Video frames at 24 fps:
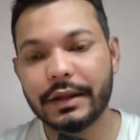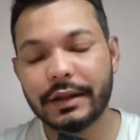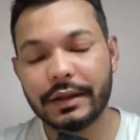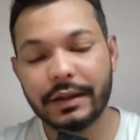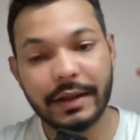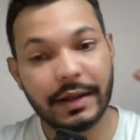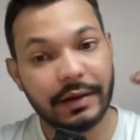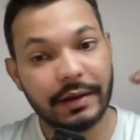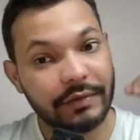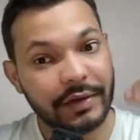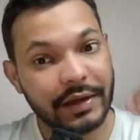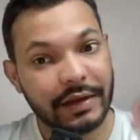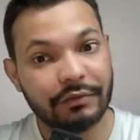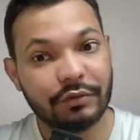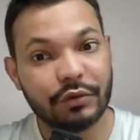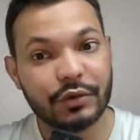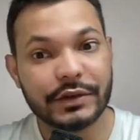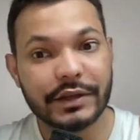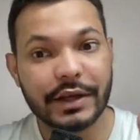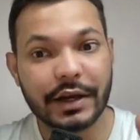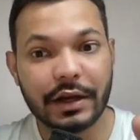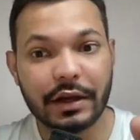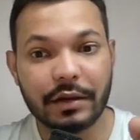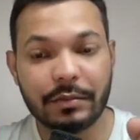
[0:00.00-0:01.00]
Then we have to
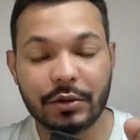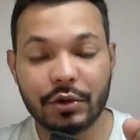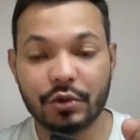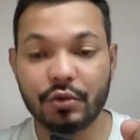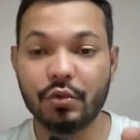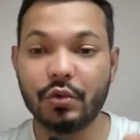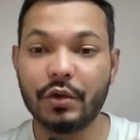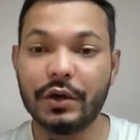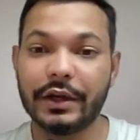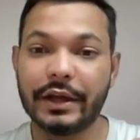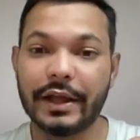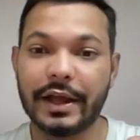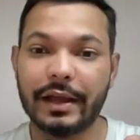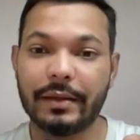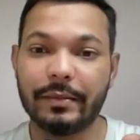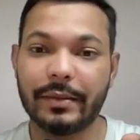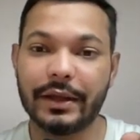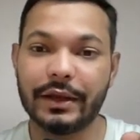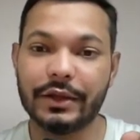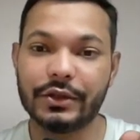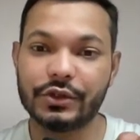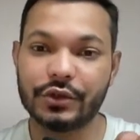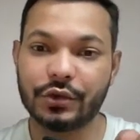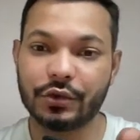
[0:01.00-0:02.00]
set up a Google Tag
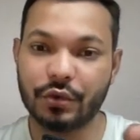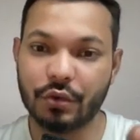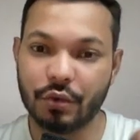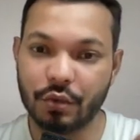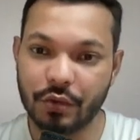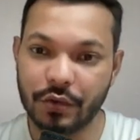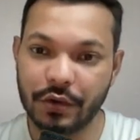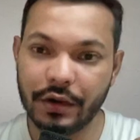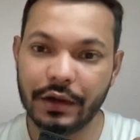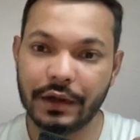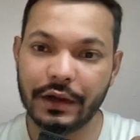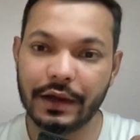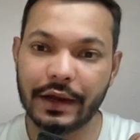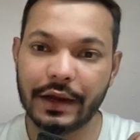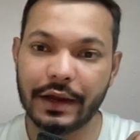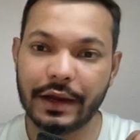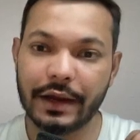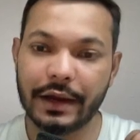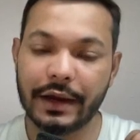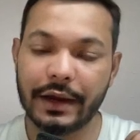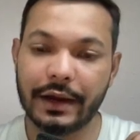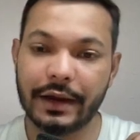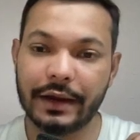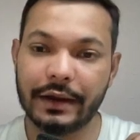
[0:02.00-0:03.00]
Manager code
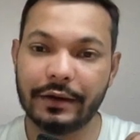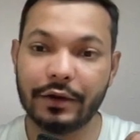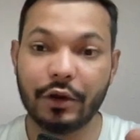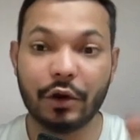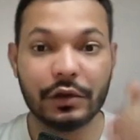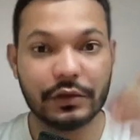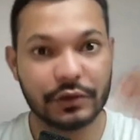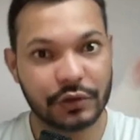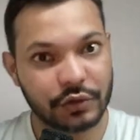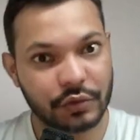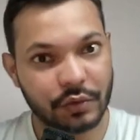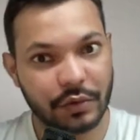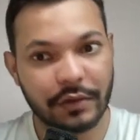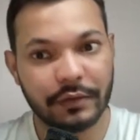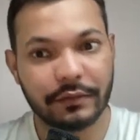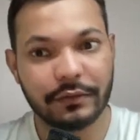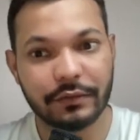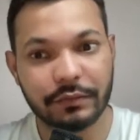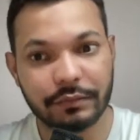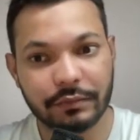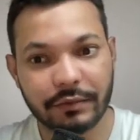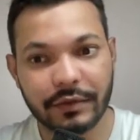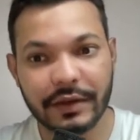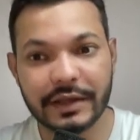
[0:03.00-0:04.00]
and also a
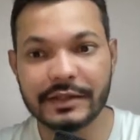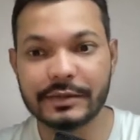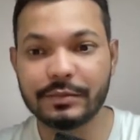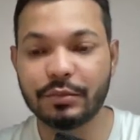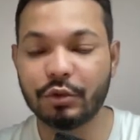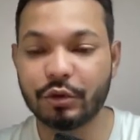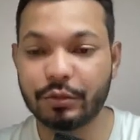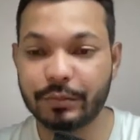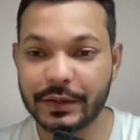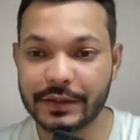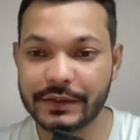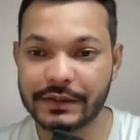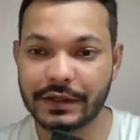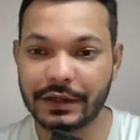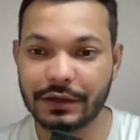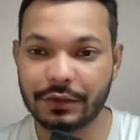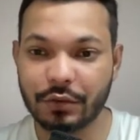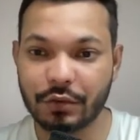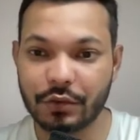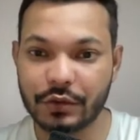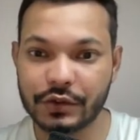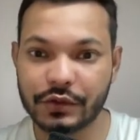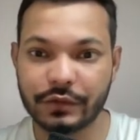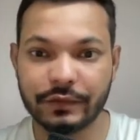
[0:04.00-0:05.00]
Facebook Pixel
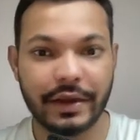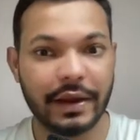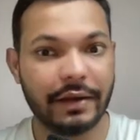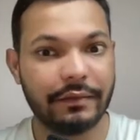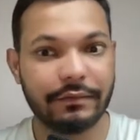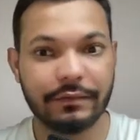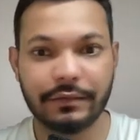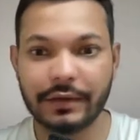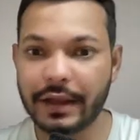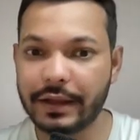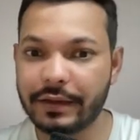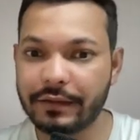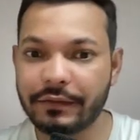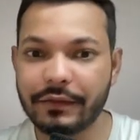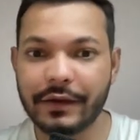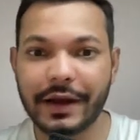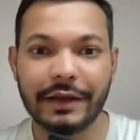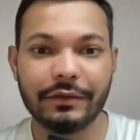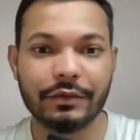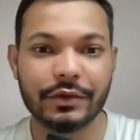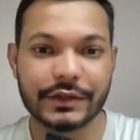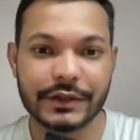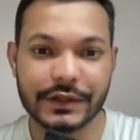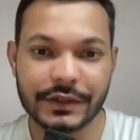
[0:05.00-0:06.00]
code. So we have like
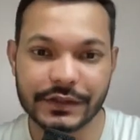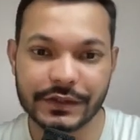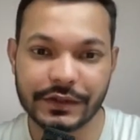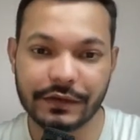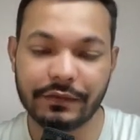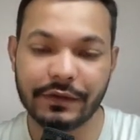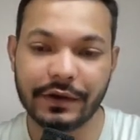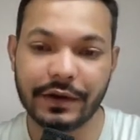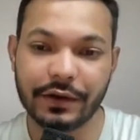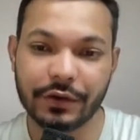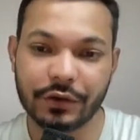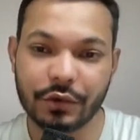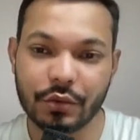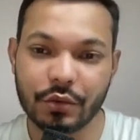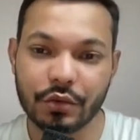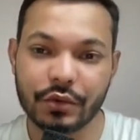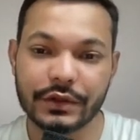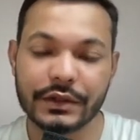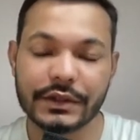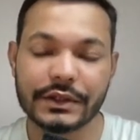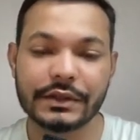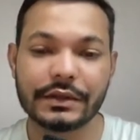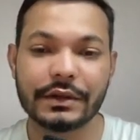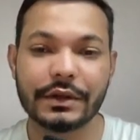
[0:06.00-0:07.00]
5 or 6 different
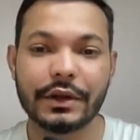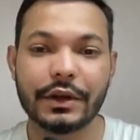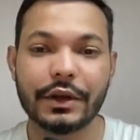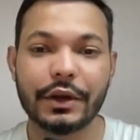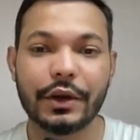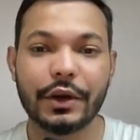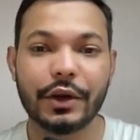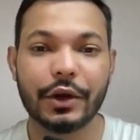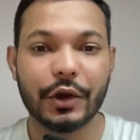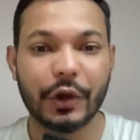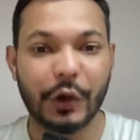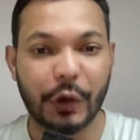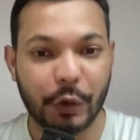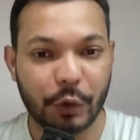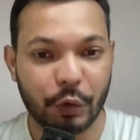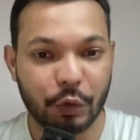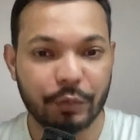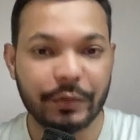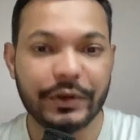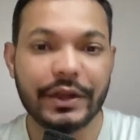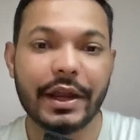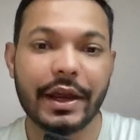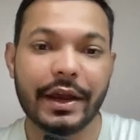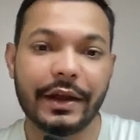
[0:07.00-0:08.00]
codes to
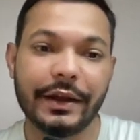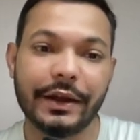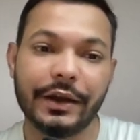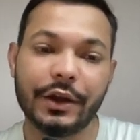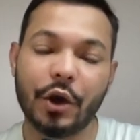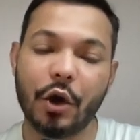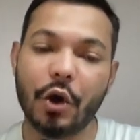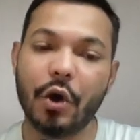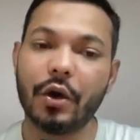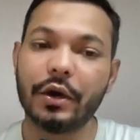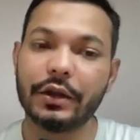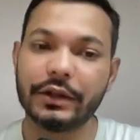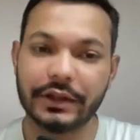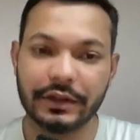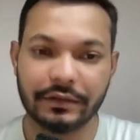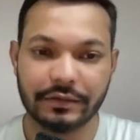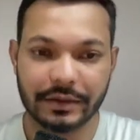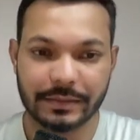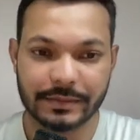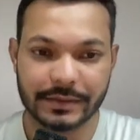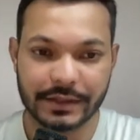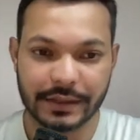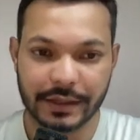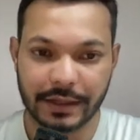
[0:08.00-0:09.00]
be added on the
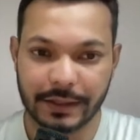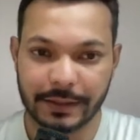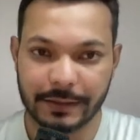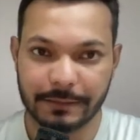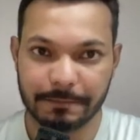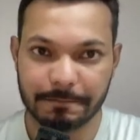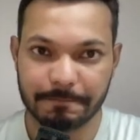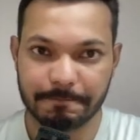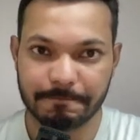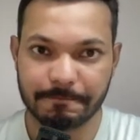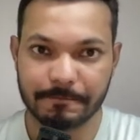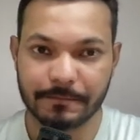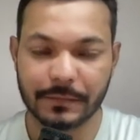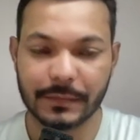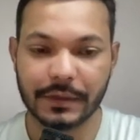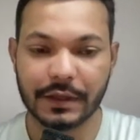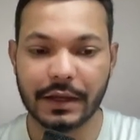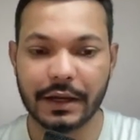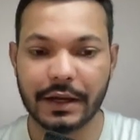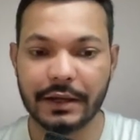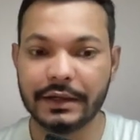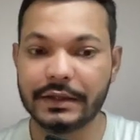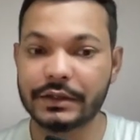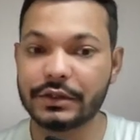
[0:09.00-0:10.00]
website.
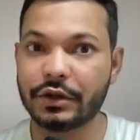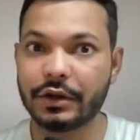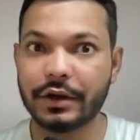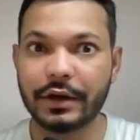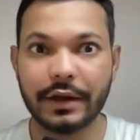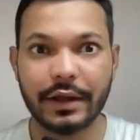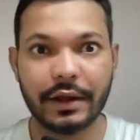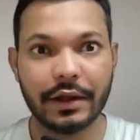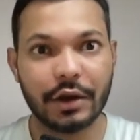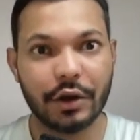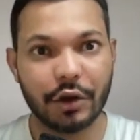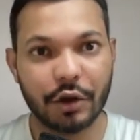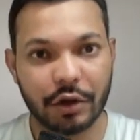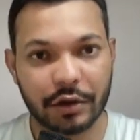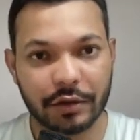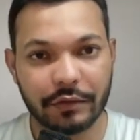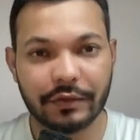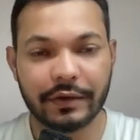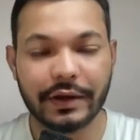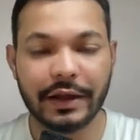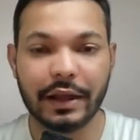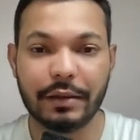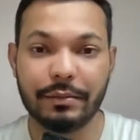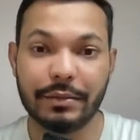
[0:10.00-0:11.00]
And it's going to take a lot
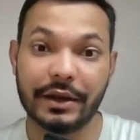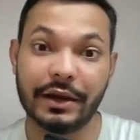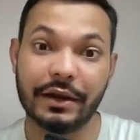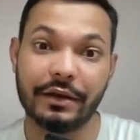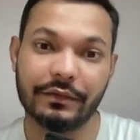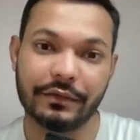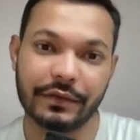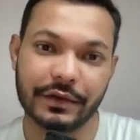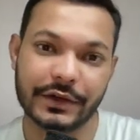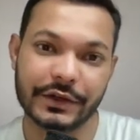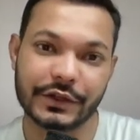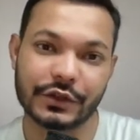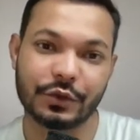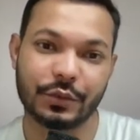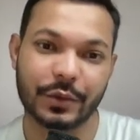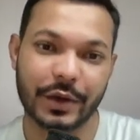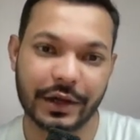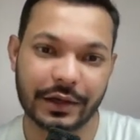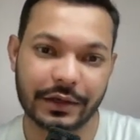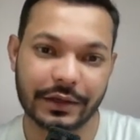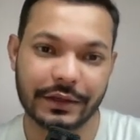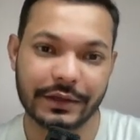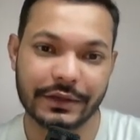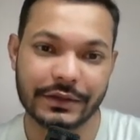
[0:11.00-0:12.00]
of time and efforts to
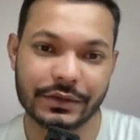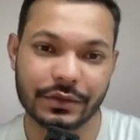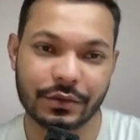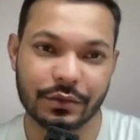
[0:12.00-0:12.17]
add these